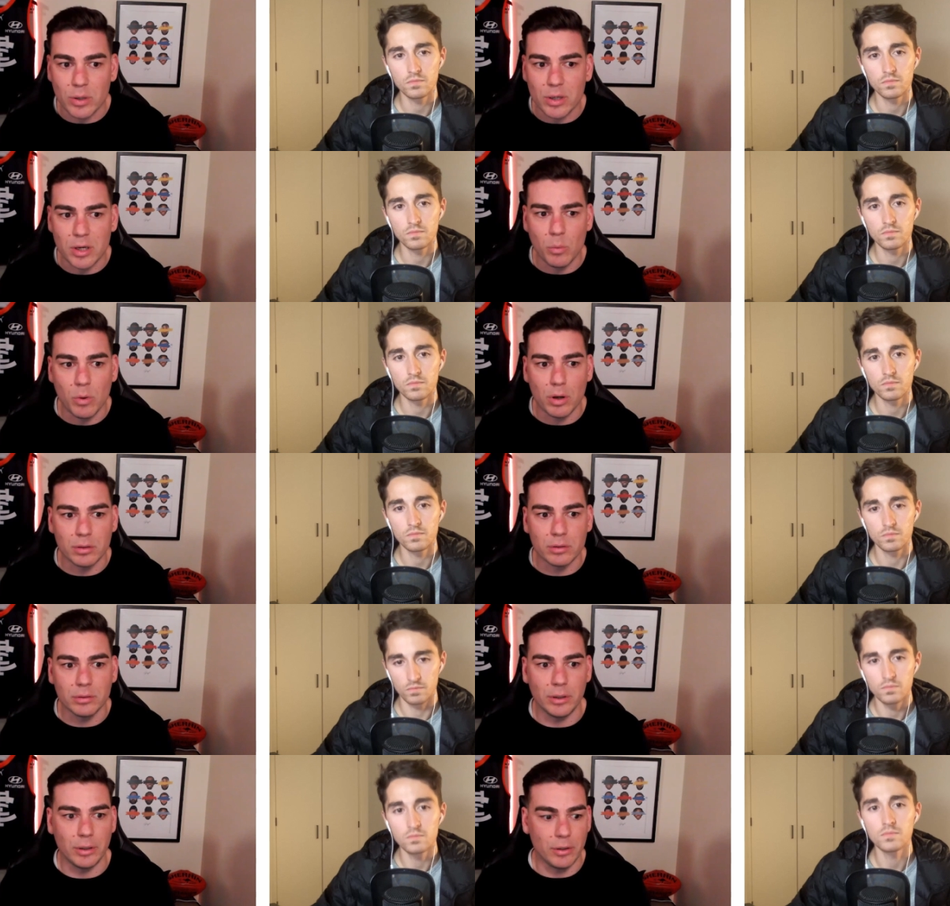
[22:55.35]
Speaker 1: And you
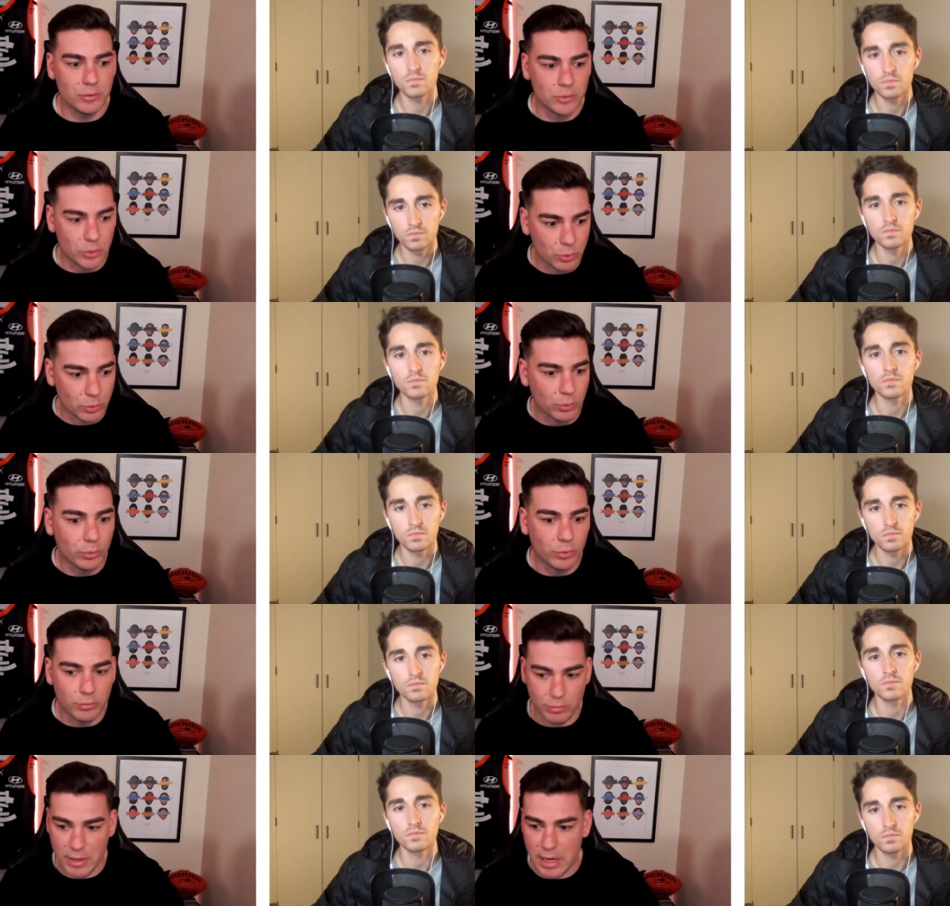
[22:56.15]
won, you know, 2,
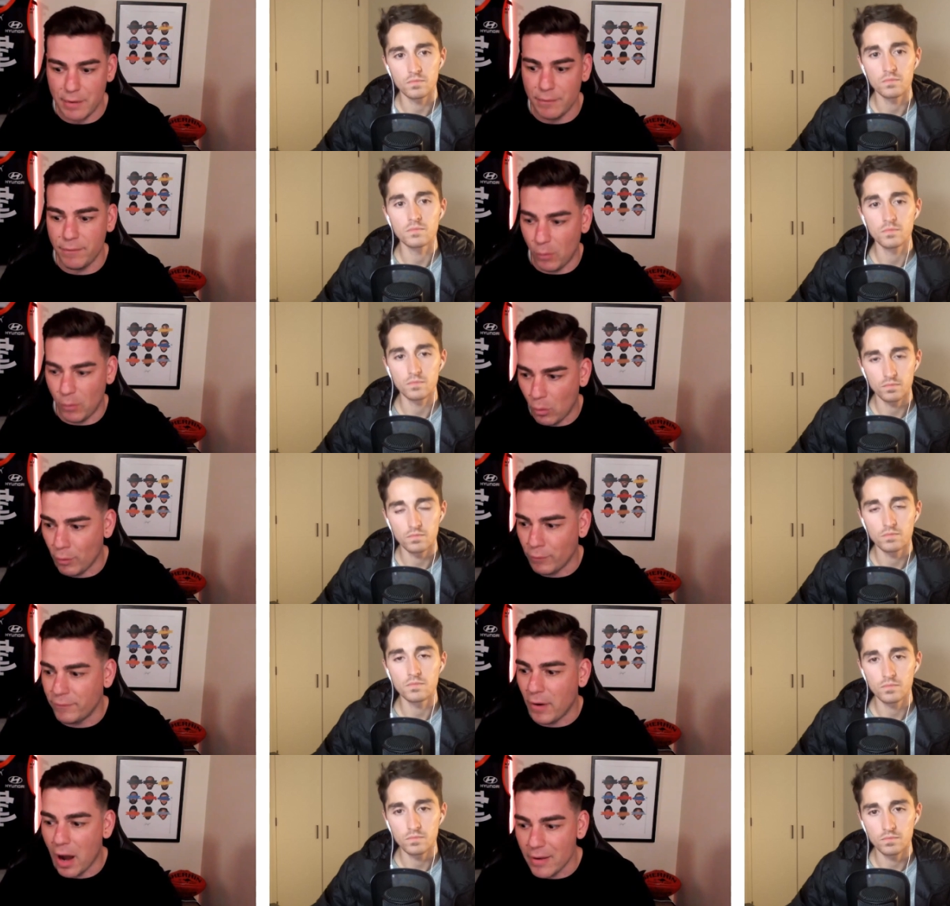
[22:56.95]
3, 4,
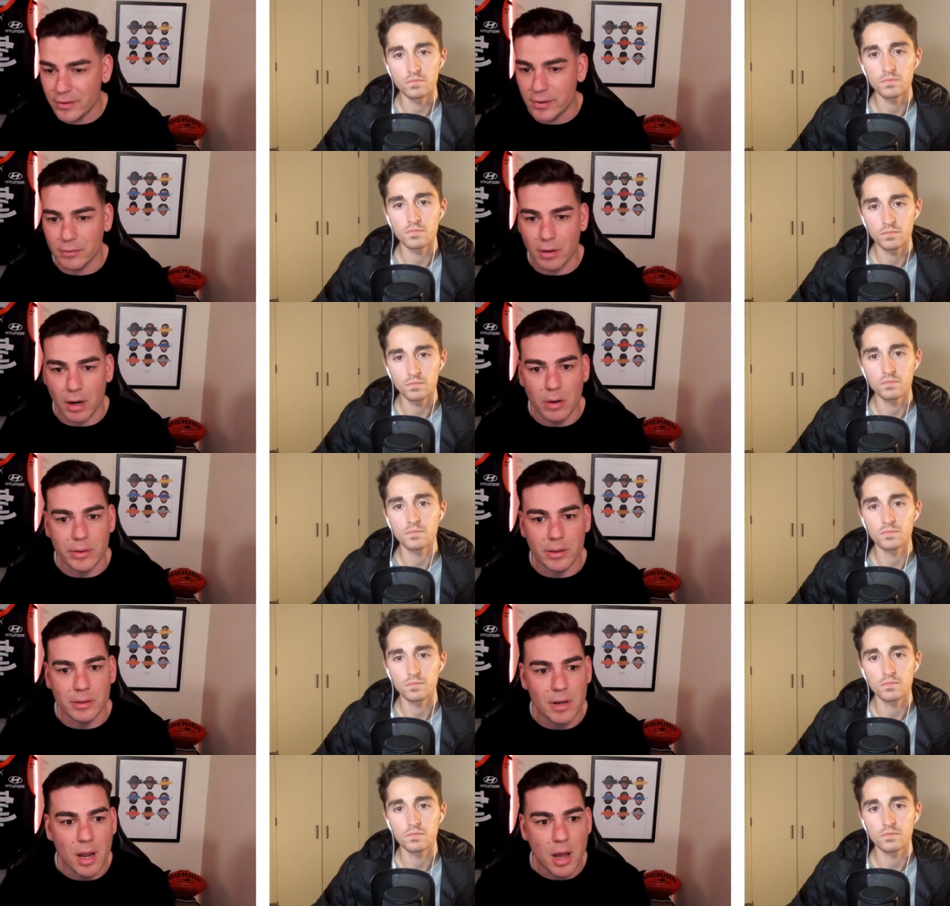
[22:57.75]
5 in a row,
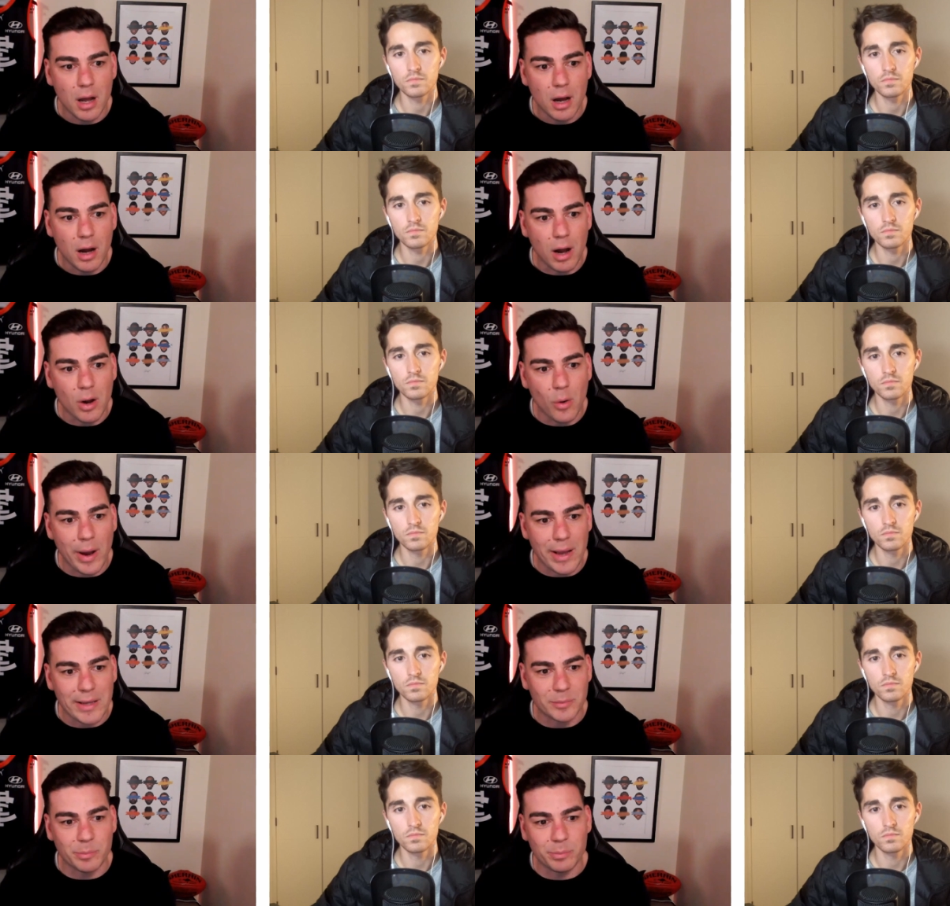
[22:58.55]
and I
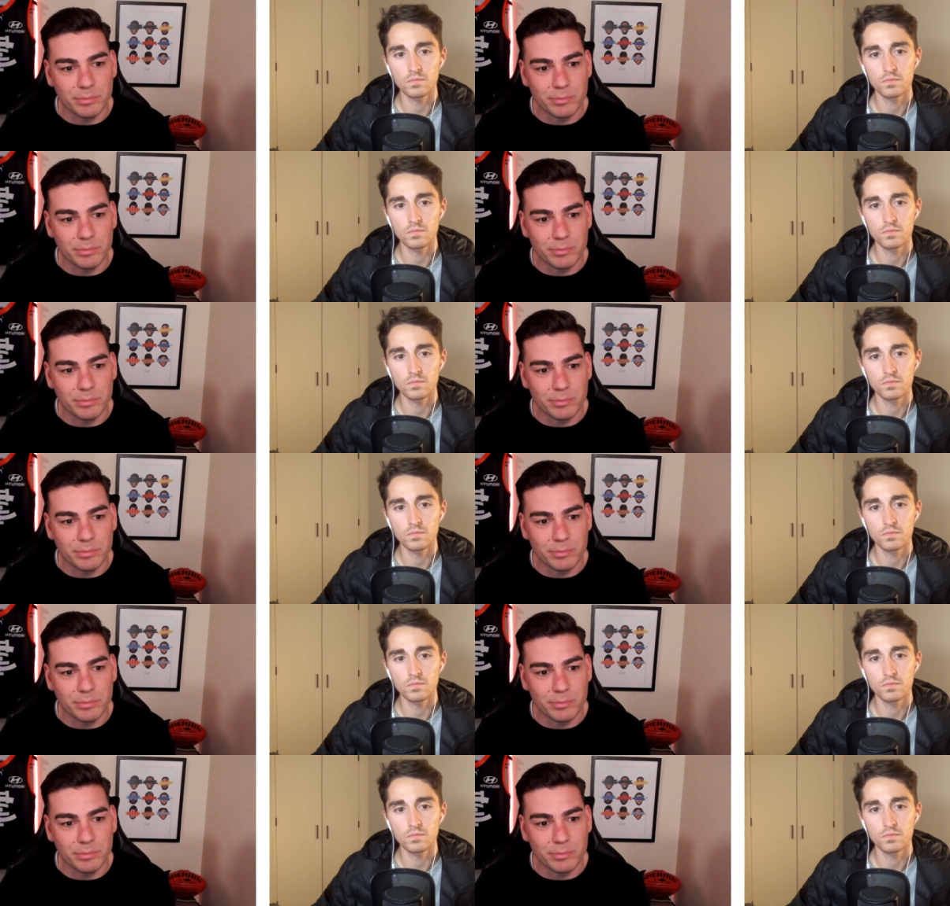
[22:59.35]
always